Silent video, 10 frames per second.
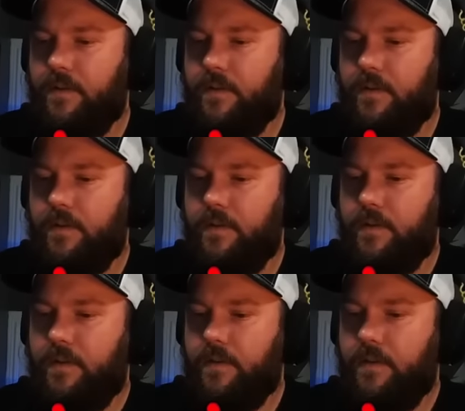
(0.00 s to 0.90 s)

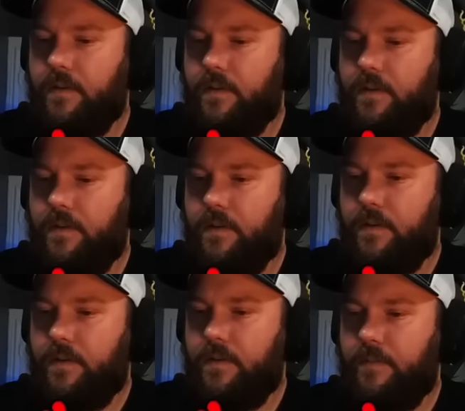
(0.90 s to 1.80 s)

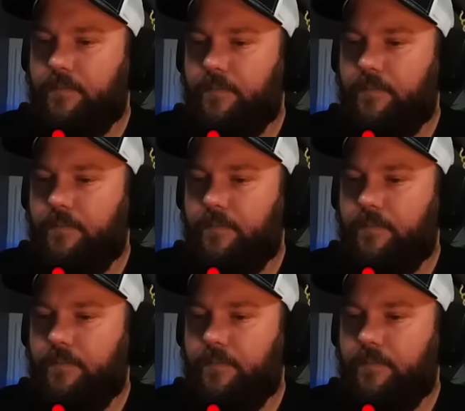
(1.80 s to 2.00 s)
[no speech]